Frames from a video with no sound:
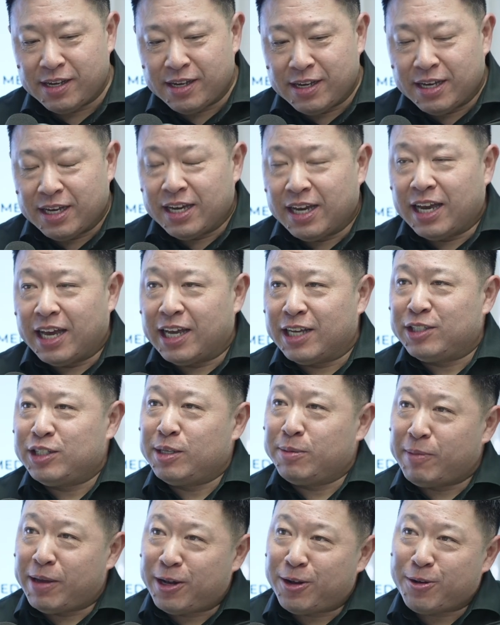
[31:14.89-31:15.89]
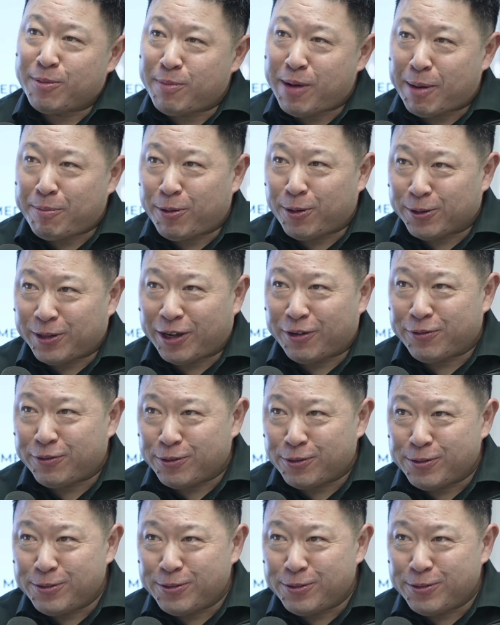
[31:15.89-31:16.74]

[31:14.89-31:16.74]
and she made her mapo tofu.